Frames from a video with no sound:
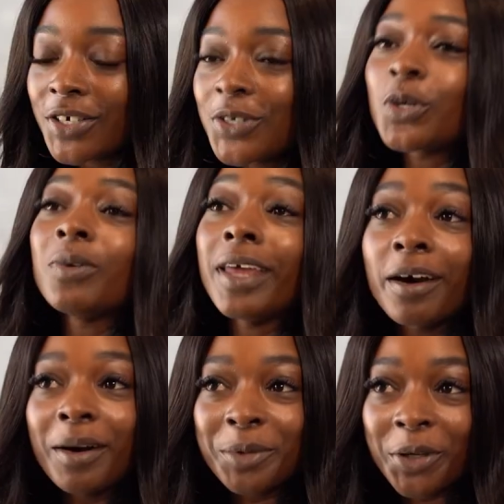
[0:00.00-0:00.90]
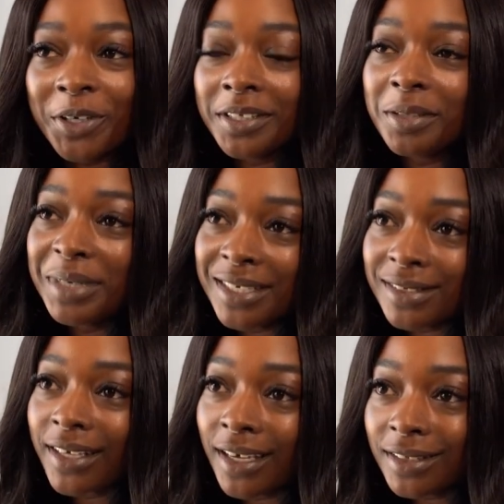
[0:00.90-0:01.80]
So now I'm currently the
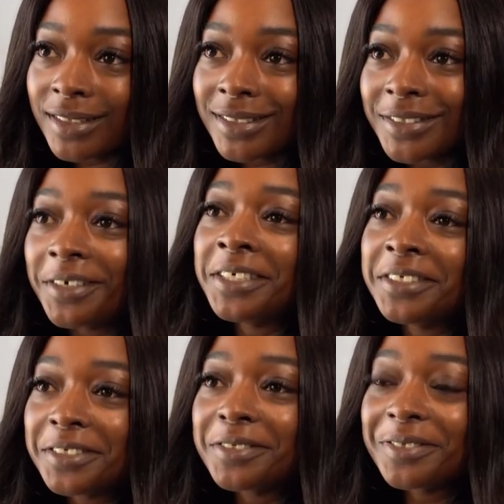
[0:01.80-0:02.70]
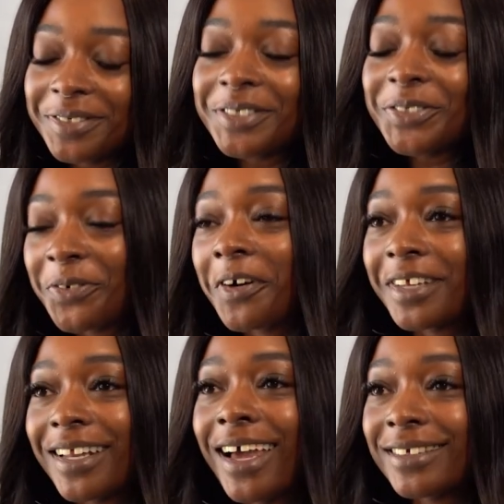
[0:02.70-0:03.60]
business analyst, so it's grown
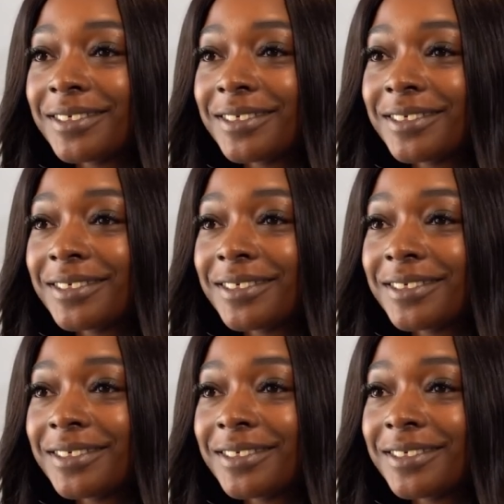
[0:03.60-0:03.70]
a lot.